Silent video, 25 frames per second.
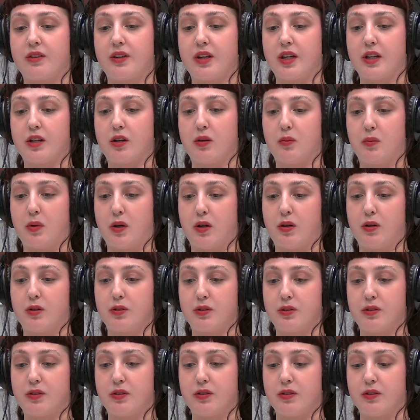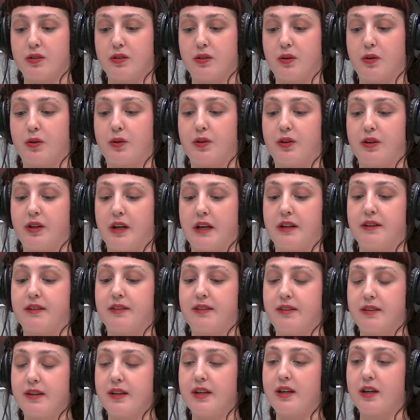think about and
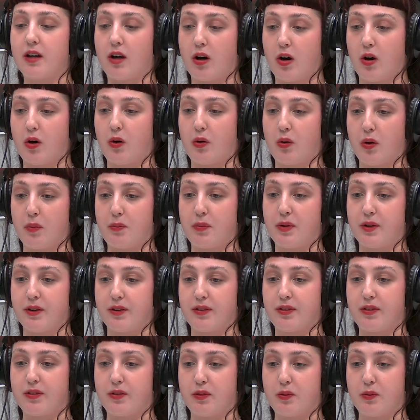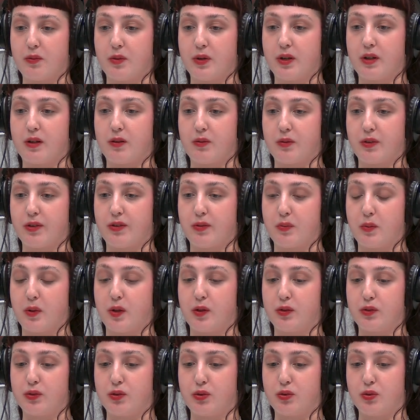see how a person will
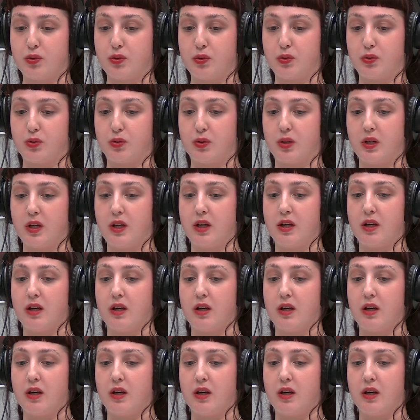respond to